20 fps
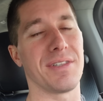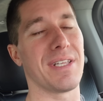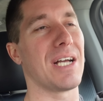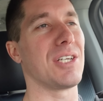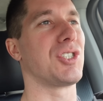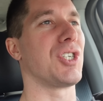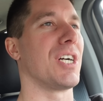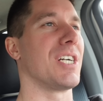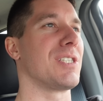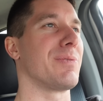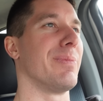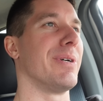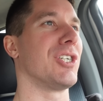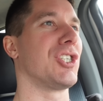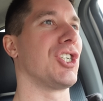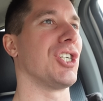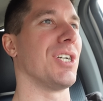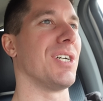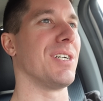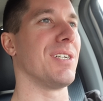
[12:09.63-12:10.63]
that
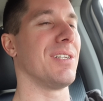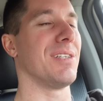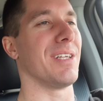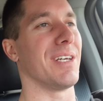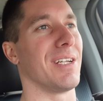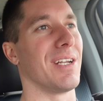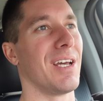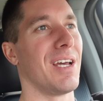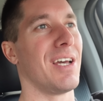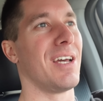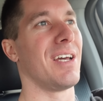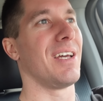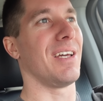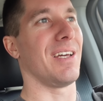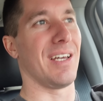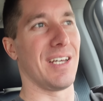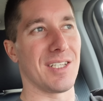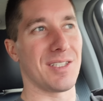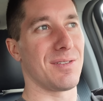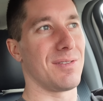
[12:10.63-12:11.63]
transmission that
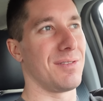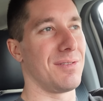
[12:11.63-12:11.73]
it,